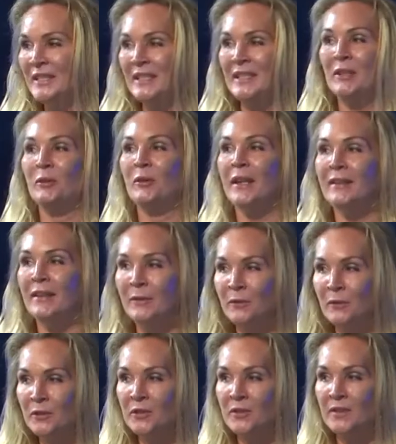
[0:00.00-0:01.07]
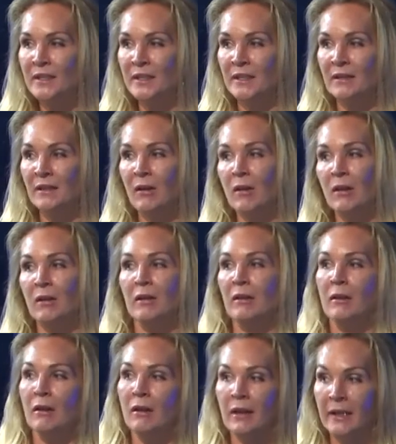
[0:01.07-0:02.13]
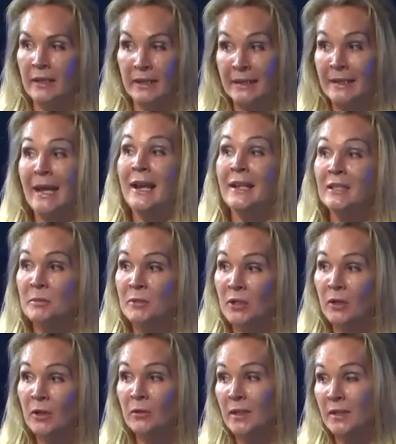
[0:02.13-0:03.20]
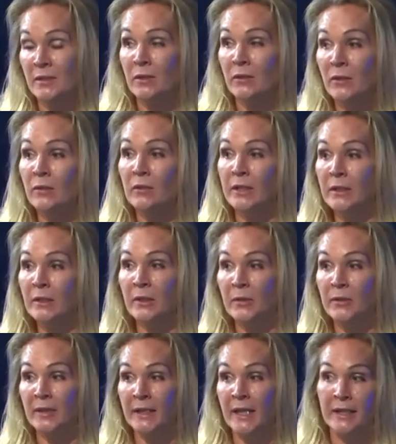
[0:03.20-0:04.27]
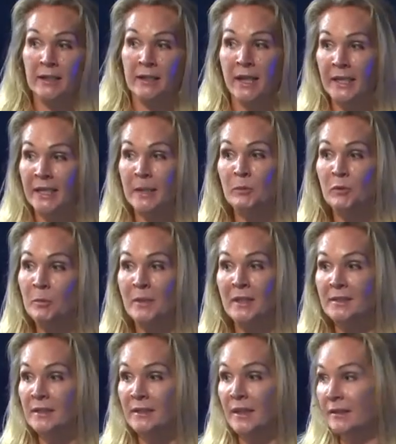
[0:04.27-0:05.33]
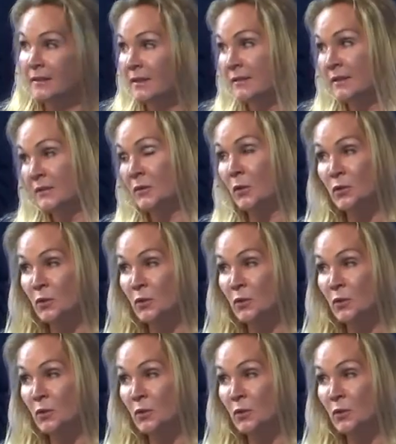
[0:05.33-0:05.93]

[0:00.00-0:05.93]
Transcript: the great diversity in items alone. It's not only clothing. I keep repeating that. It's also